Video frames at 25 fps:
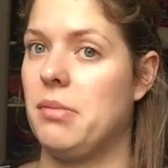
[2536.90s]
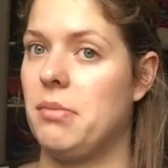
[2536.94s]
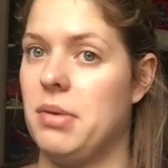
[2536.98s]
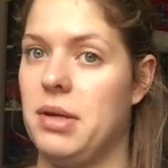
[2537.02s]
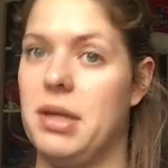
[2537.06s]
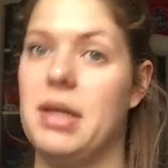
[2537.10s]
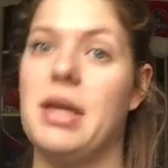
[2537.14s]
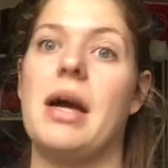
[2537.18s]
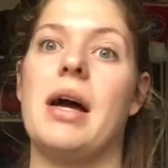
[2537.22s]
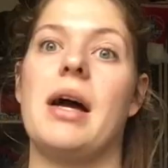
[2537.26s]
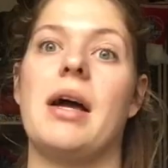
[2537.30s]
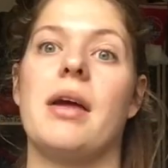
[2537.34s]

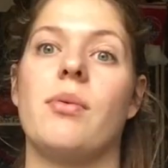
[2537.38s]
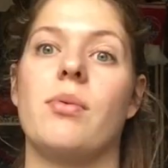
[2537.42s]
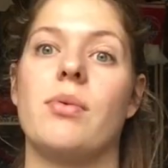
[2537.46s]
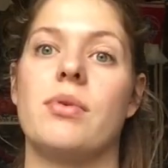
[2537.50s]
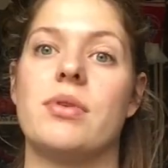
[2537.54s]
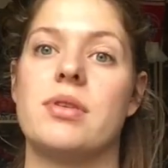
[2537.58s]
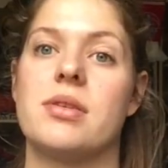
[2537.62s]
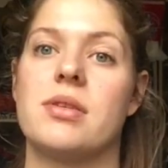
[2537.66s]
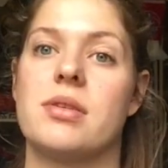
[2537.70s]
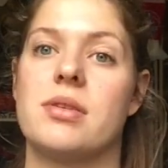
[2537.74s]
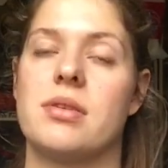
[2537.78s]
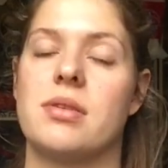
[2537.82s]
But yeah, I
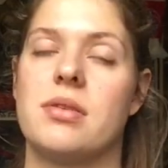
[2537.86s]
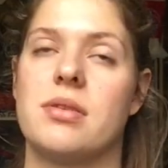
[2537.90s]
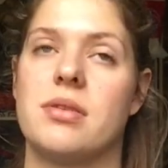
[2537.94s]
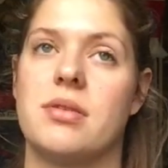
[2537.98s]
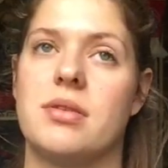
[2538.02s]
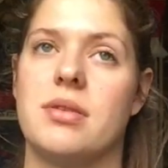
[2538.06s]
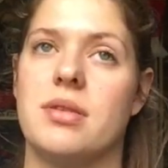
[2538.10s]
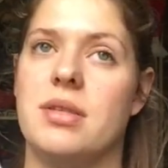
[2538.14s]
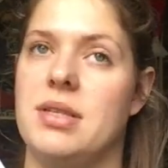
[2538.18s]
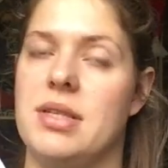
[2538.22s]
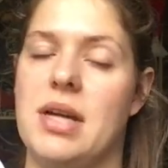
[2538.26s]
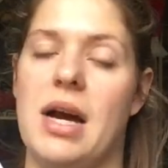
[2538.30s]
would
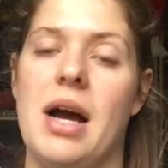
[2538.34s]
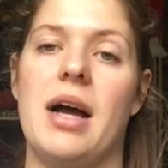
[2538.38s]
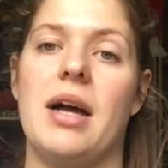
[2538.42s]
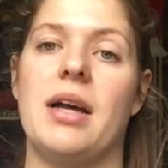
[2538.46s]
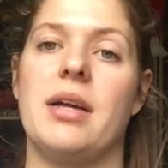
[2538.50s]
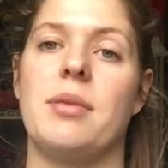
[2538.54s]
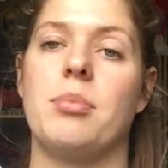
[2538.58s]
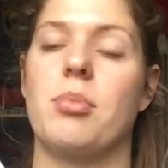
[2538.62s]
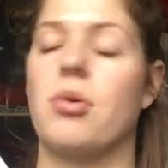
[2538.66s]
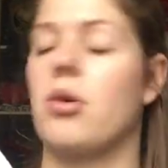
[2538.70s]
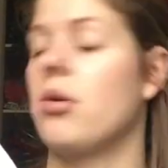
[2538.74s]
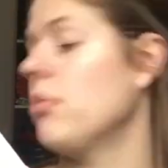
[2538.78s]

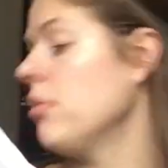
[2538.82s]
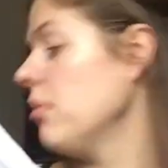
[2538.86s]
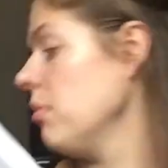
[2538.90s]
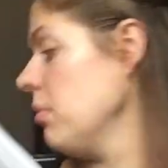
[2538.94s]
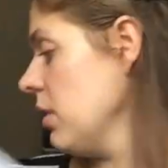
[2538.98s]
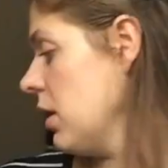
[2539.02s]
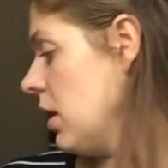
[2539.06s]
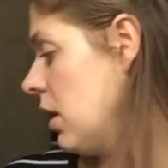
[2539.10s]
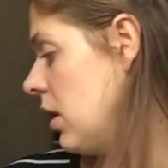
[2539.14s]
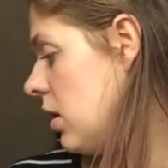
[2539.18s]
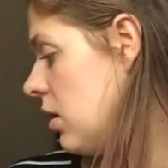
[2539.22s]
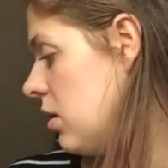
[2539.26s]
die
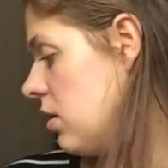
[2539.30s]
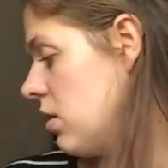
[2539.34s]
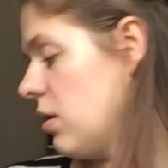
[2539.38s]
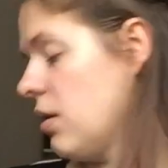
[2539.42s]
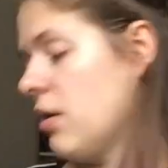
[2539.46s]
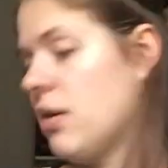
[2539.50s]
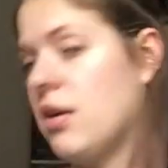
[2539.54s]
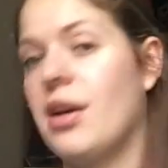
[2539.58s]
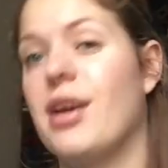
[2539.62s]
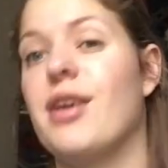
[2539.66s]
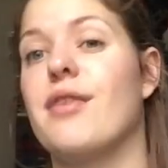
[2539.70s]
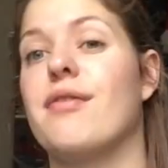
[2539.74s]
probably
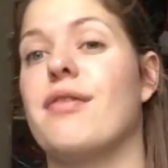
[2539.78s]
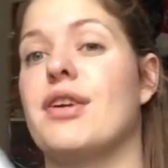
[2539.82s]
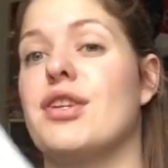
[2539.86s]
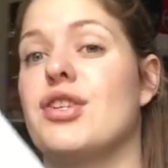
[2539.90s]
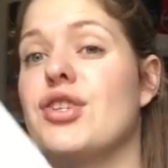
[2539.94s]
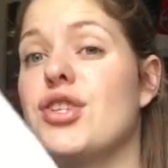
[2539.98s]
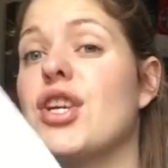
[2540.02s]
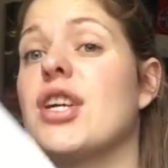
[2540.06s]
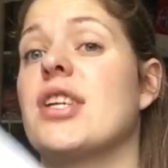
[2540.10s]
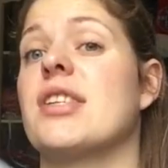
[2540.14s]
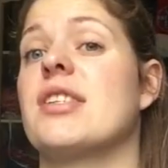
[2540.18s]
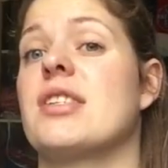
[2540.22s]
if I
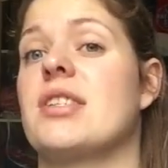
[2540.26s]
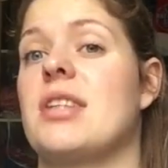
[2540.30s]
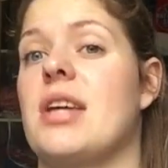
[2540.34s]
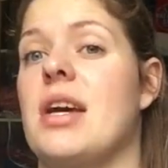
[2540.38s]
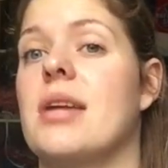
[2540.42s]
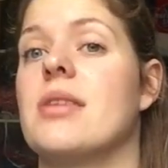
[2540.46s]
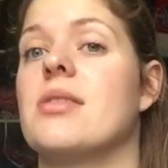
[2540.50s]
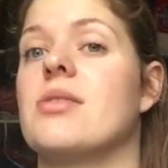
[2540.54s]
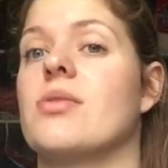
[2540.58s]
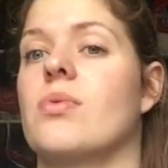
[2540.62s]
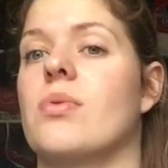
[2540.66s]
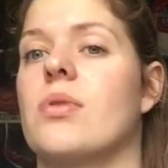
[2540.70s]
just
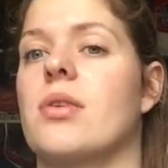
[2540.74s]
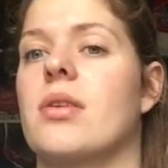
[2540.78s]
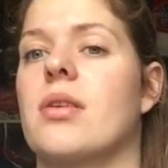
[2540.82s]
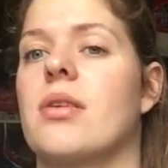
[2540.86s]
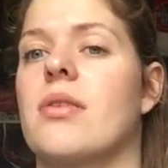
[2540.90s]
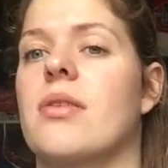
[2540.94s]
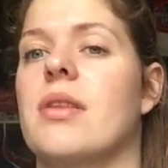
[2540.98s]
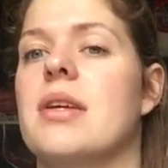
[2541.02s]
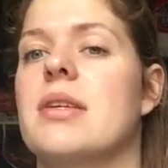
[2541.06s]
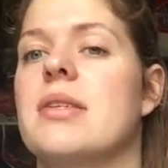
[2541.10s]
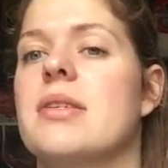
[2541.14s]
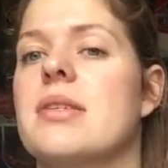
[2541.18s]
had to work
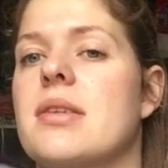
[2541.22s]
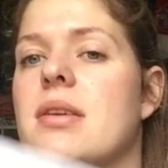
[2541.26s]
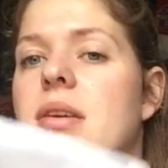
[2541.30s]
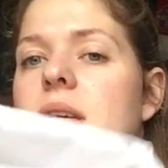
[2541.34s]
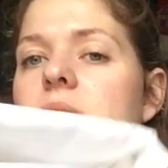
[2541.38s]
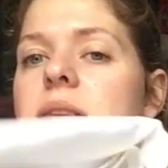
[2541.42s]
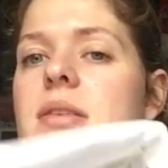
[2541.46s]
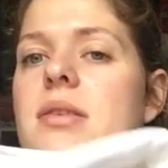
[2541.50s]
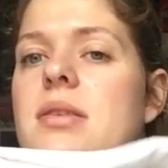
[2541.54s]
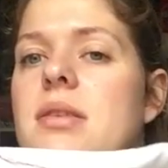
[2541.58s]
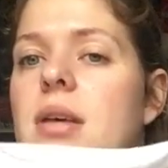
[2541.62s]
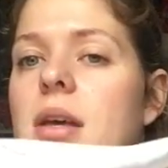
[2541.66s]
on this,
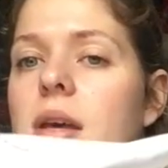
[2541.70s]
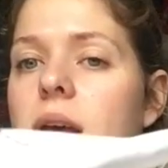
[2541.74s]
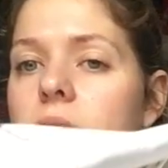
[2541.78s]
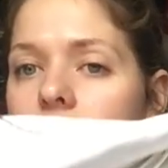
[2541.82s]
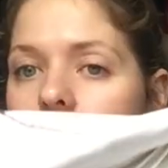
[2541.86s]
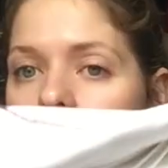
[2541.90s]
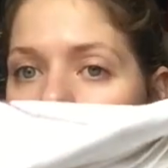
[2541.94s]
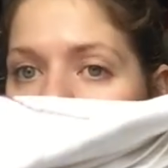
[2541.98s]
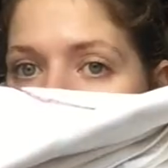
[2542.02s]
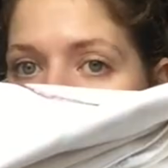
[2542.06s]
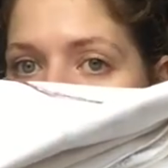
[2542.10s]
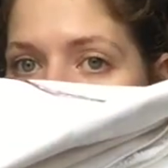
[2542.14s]
because
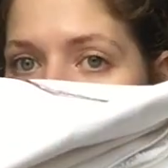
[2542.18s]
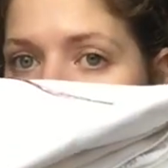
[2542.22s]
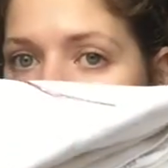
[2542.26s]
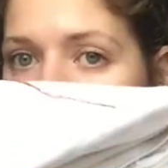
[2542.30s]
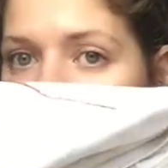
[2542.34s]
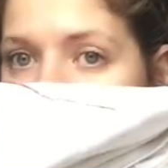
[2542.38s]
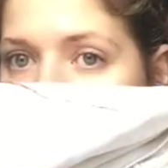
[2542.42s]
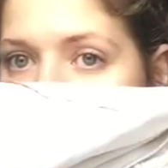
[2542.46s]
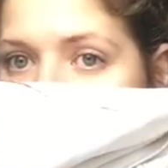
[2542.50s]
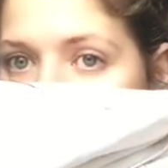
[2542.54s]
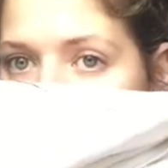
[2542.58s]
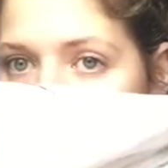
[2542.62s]

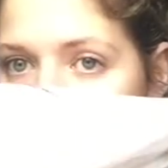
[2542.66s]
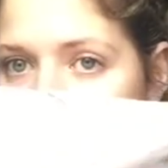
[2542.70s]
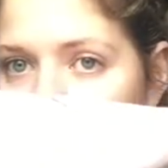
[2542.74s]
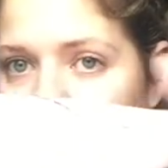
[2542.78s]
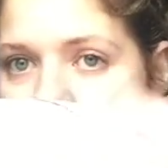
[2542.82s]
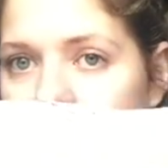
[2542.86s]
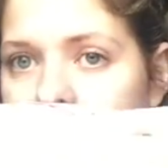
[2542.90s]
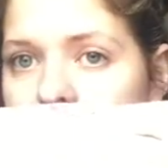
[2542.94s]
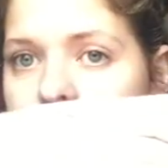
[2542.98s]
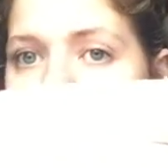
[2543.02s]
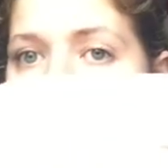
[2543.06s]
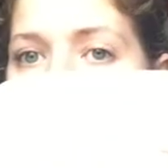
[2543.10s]
this
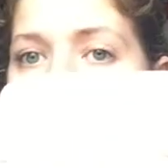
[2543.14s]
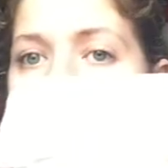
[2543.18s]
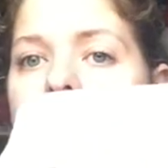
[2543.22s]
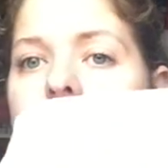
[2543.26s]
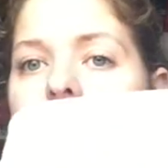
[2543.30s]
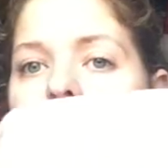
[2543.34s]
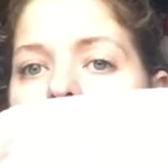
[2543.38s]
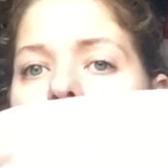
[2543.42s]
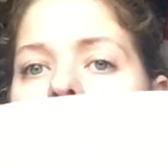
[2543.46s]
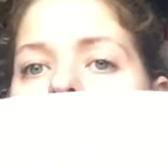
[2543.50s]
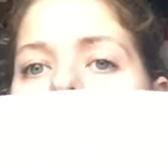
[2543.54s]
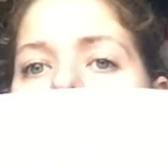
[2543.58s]
seems like
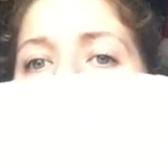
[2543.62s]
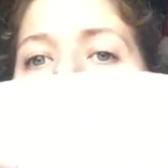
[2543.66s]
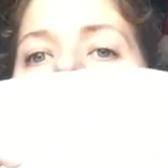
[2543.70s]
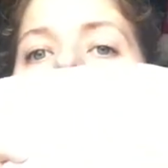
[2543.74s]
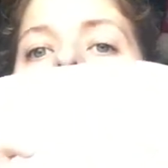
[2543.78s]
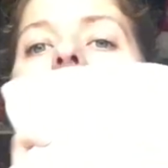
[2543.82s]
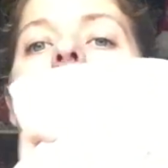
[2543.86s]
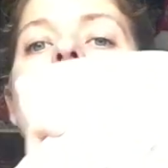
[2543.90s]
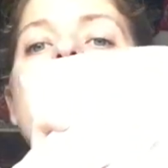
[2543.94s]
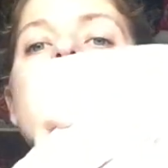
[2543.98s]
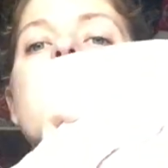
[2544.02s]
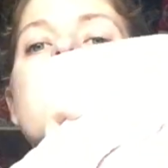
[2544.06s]

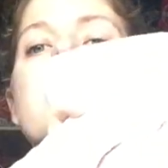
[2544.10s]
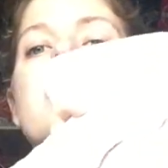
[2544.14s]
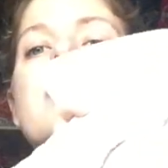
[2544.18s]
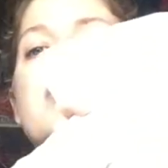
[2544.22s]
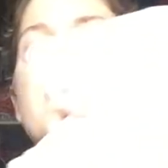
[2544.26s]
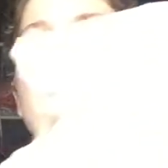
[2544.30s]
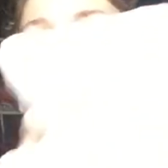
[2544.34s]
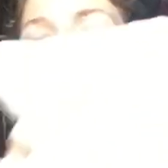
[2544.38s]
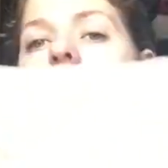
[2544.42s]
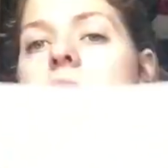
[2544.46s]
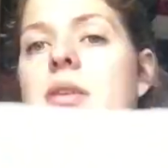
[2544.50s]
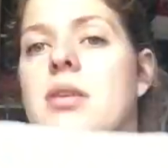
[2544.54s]

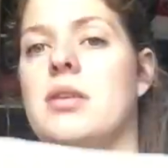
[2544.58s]
forever.